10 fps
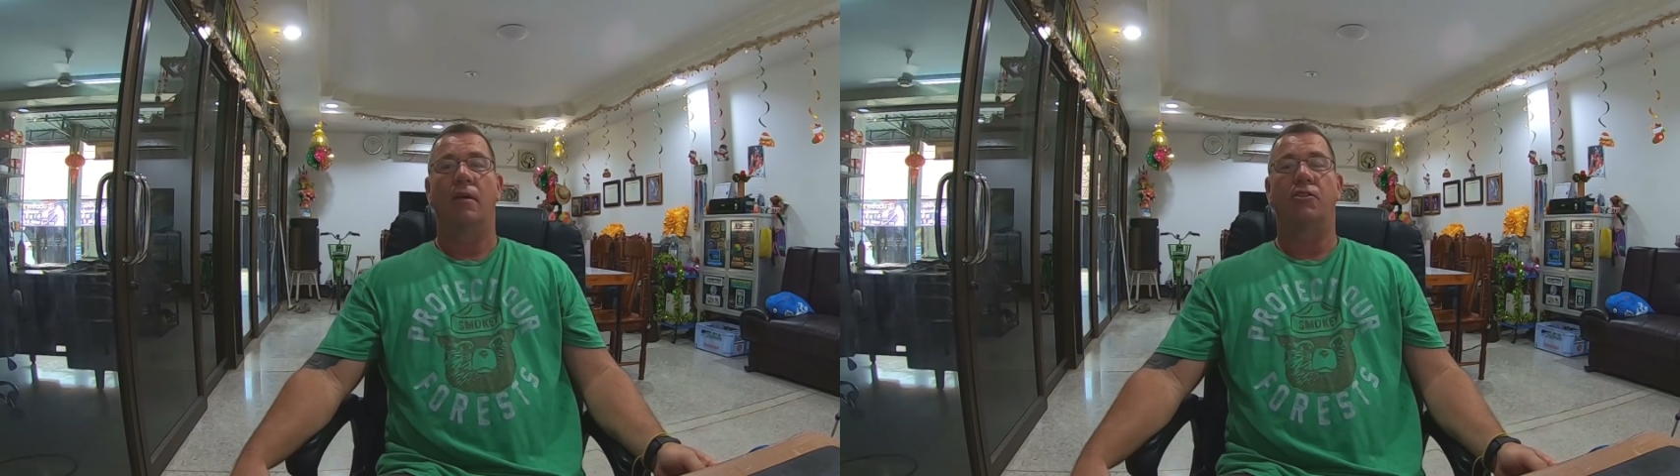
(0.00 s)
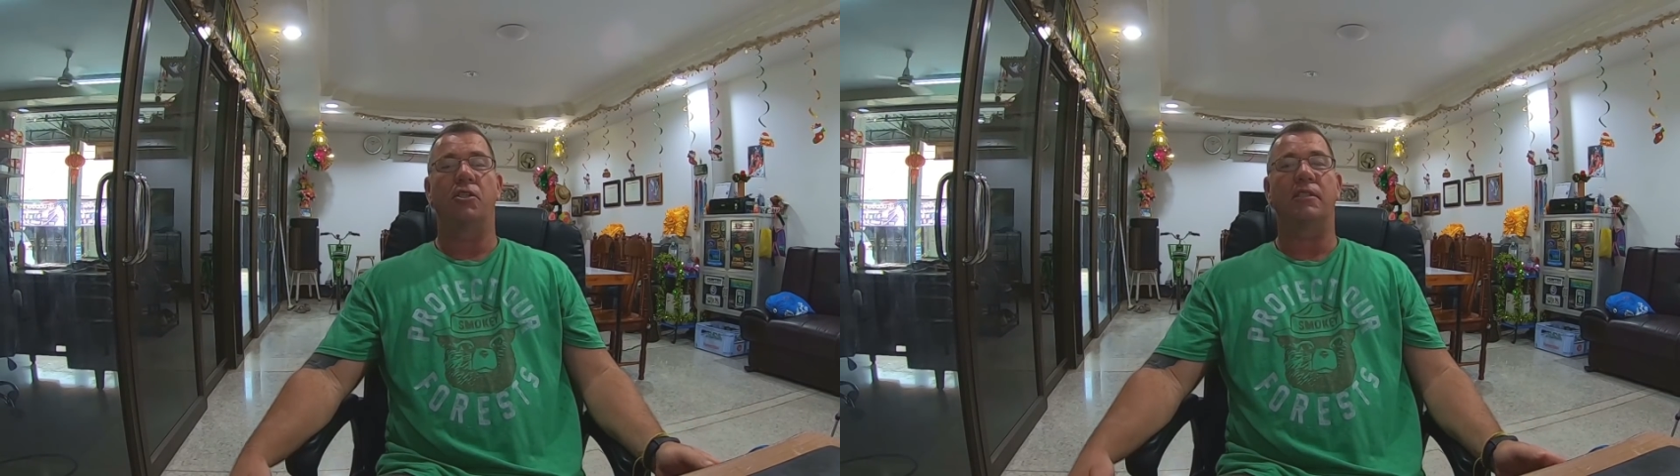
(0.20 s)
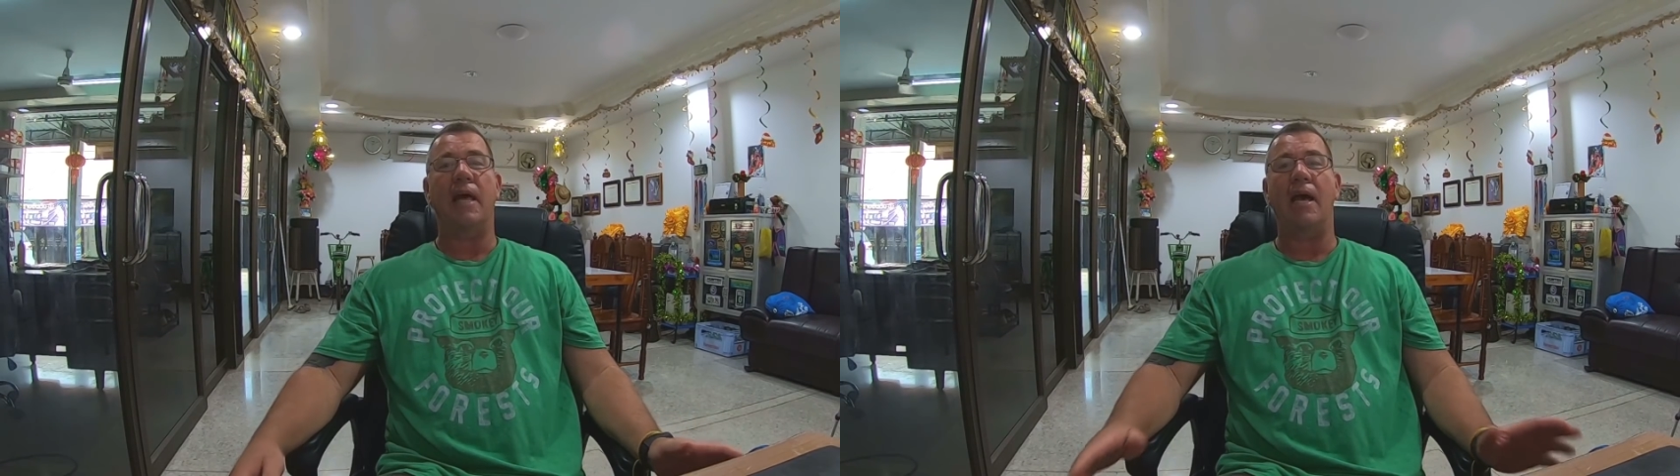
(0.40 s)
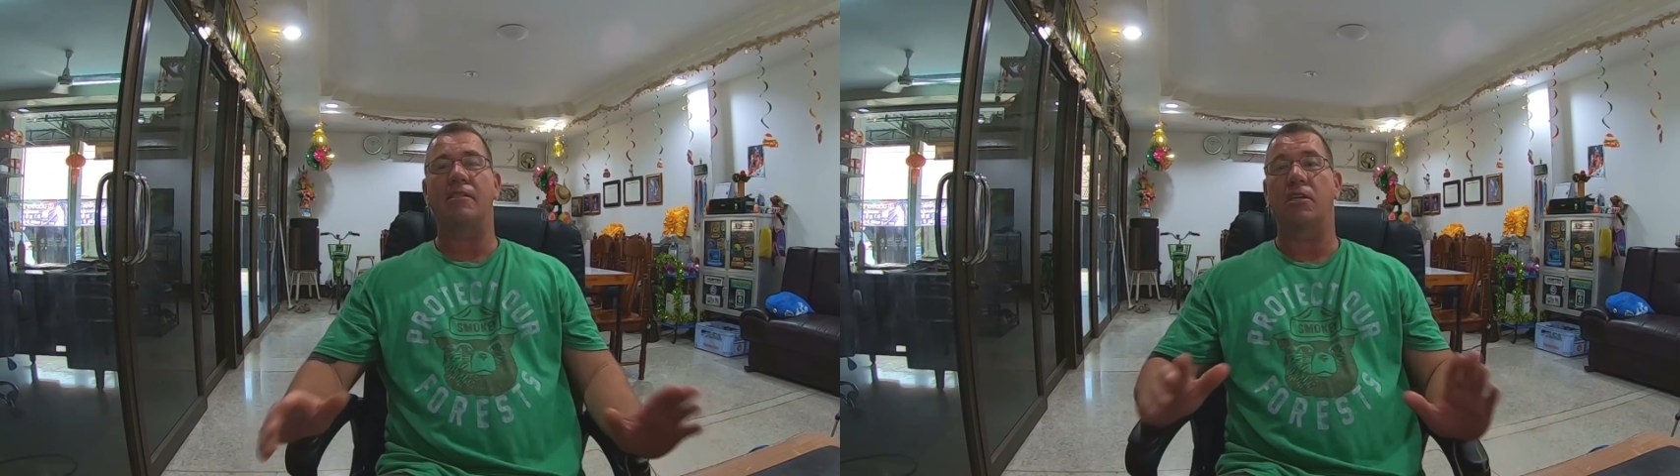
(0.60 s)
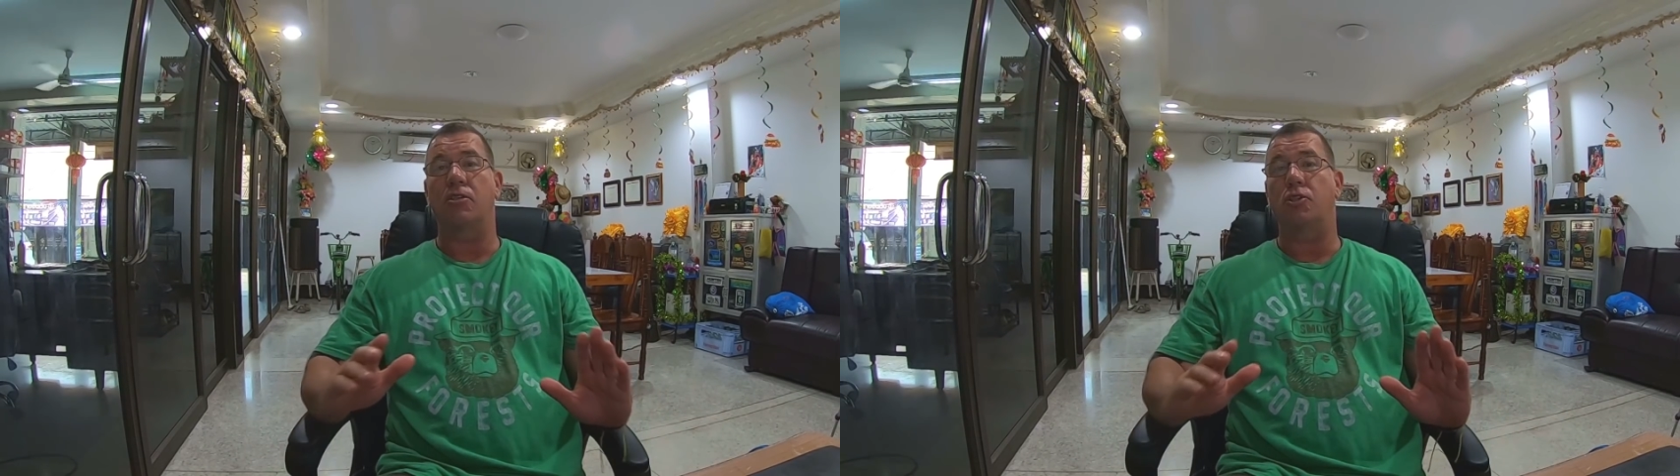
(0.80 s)
just
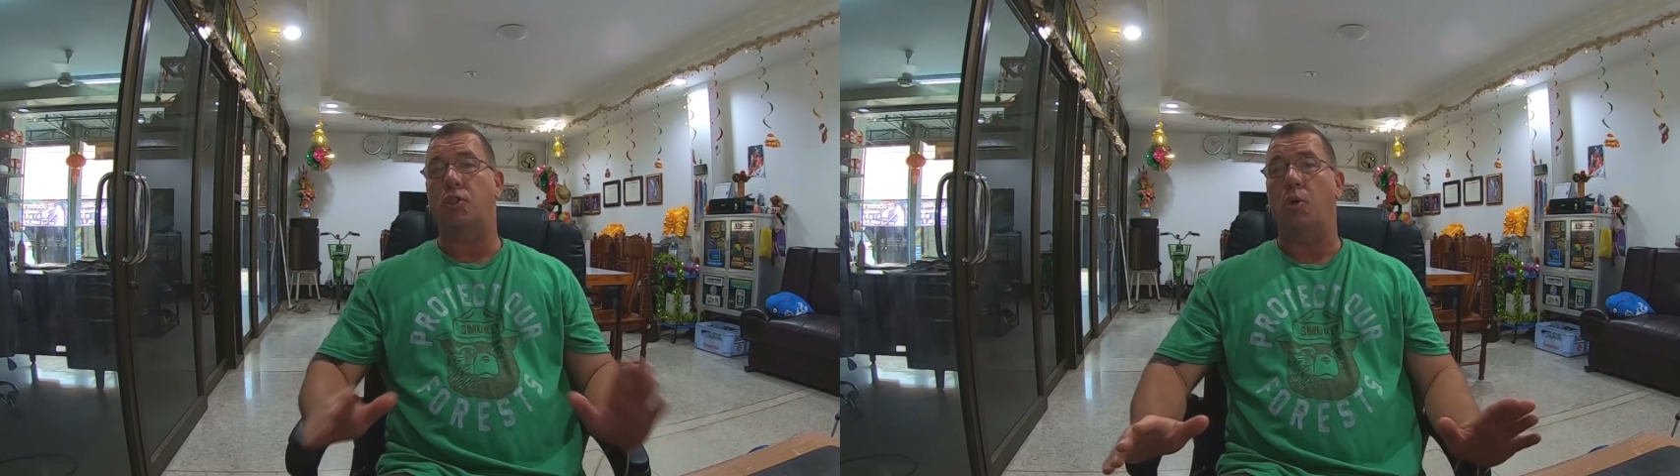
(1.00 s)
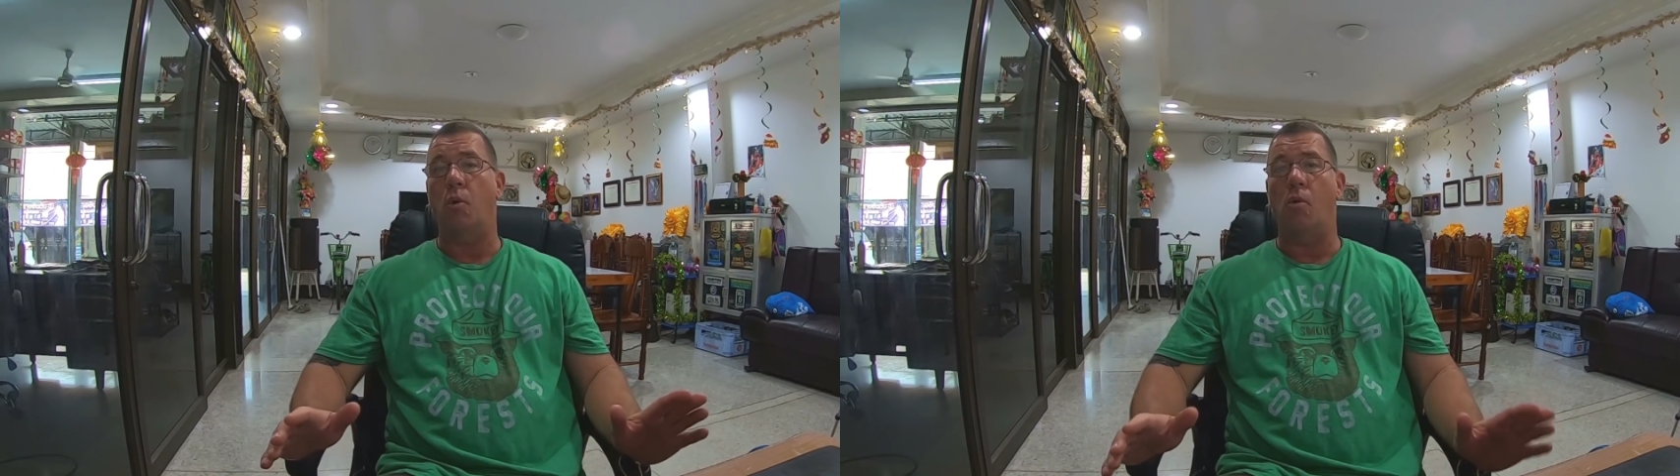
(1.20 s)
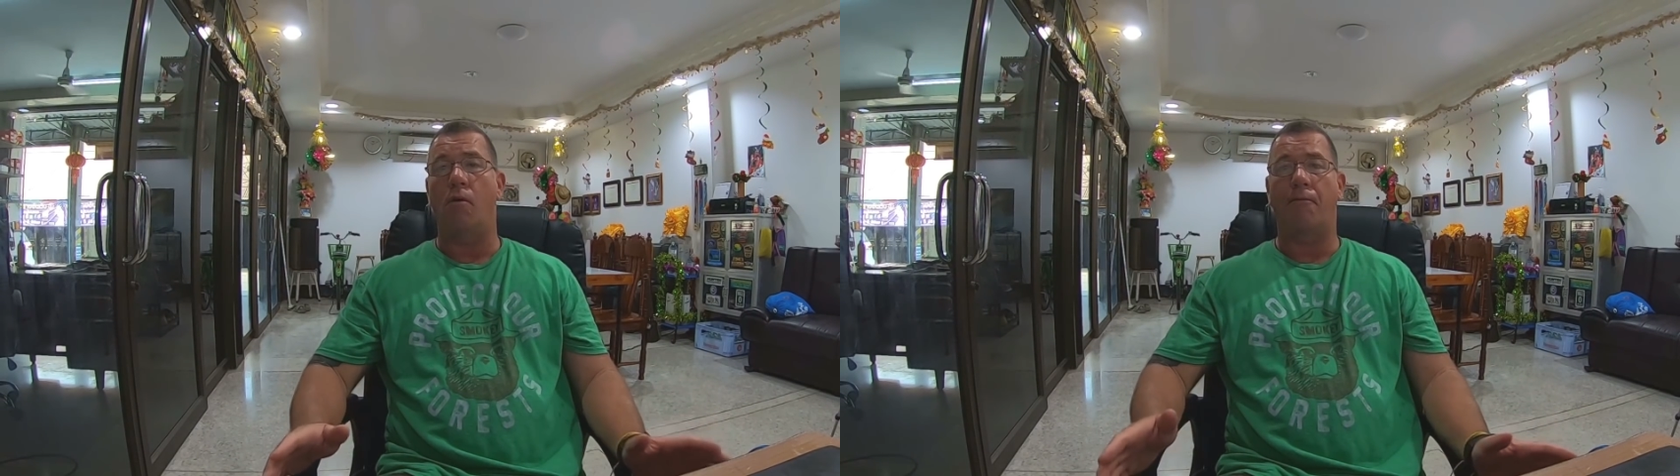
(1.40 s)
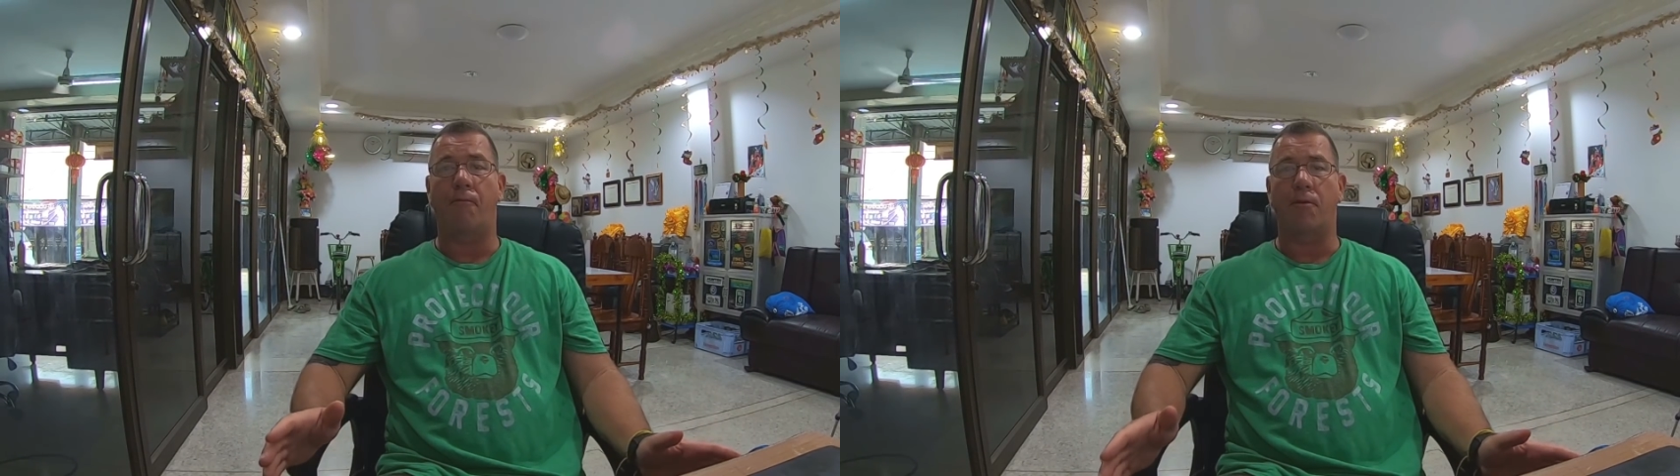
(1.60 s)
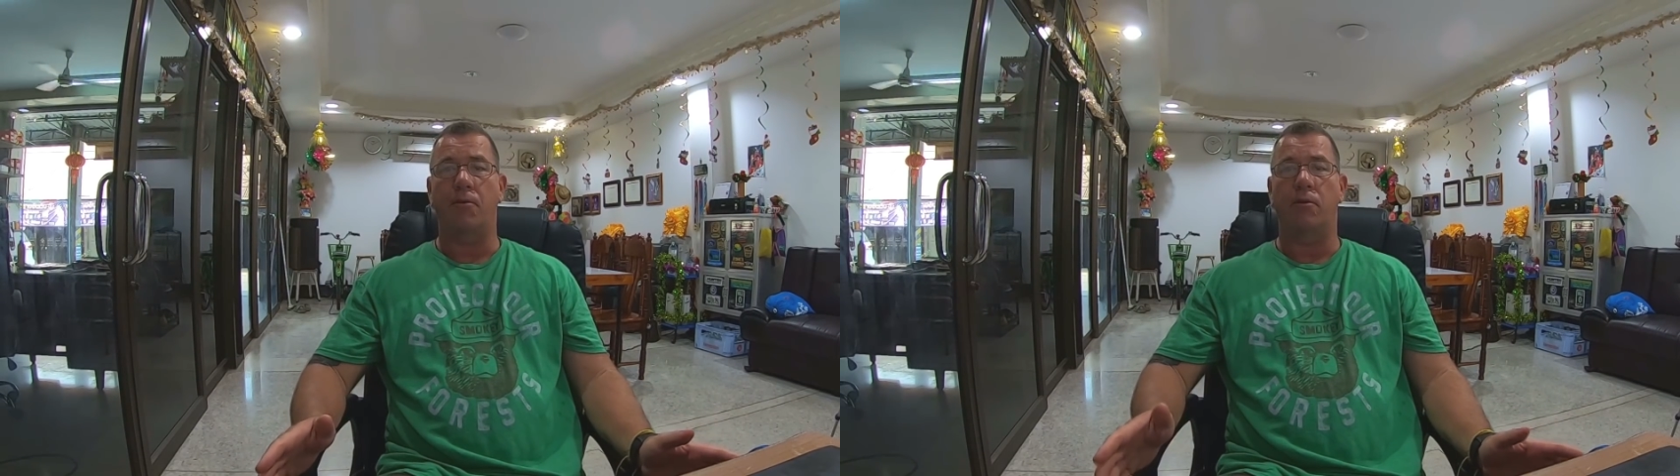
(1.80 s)
as a tool
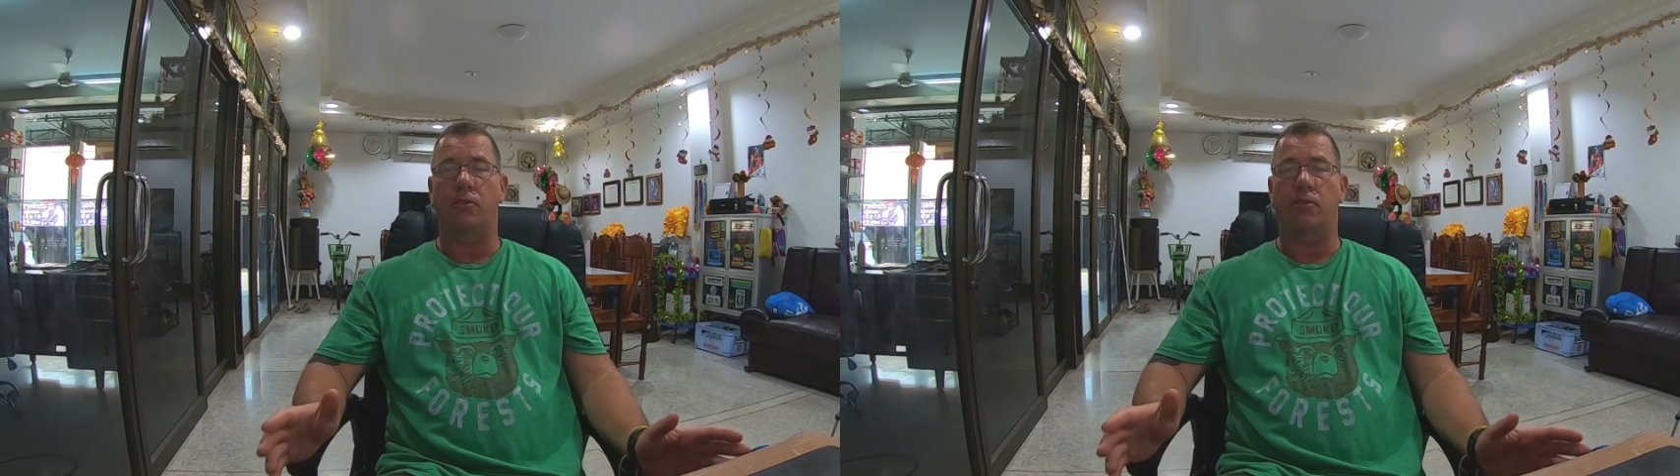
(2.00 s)
for you to